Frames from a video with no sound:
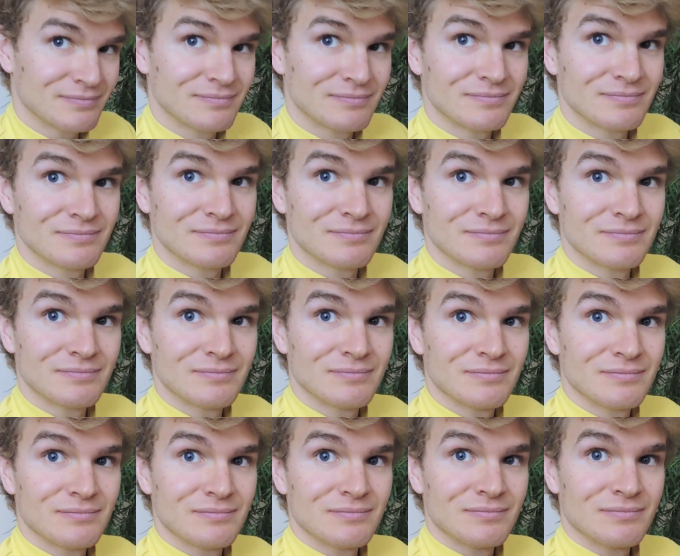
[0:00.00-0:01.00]

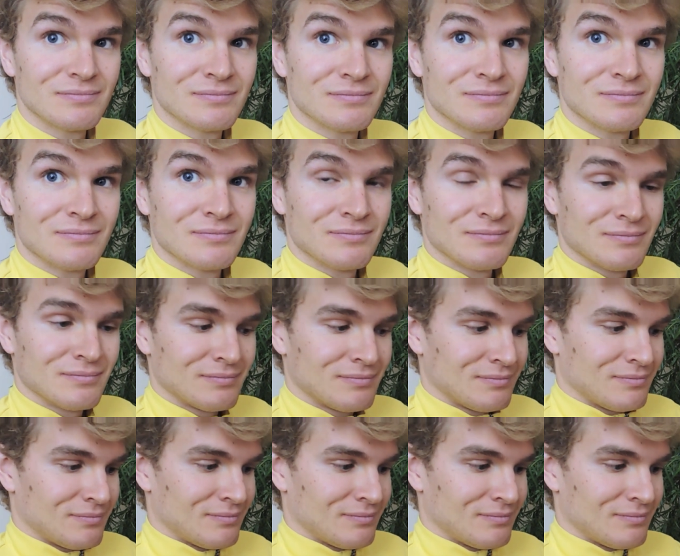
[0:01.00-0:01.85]
Nobody speaks.